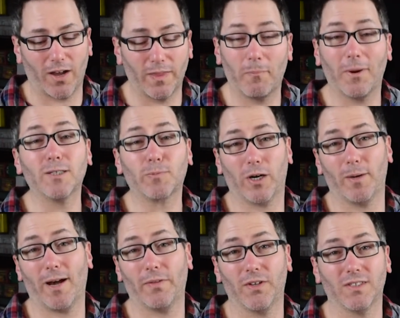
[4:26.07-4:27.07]
And the best part
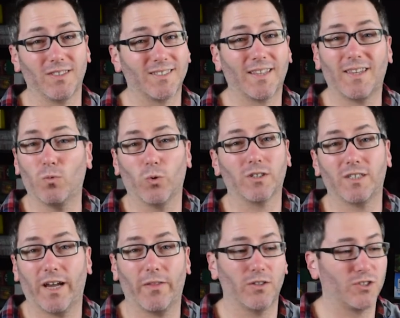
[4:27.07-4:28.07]
about this is that they work together.